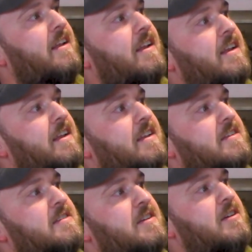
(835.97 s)
it
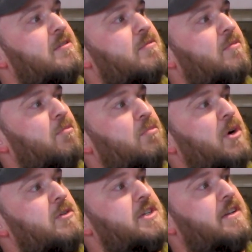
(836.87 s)
is
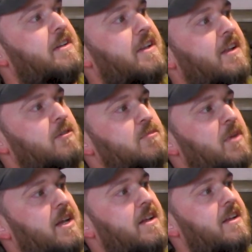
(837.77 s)
Bojan. It was
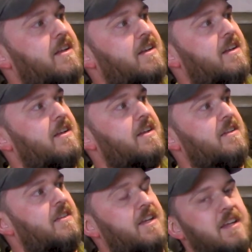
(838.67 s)
made in
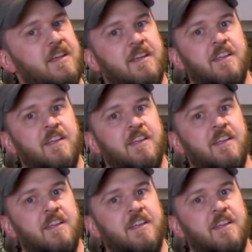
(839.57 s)
Italy.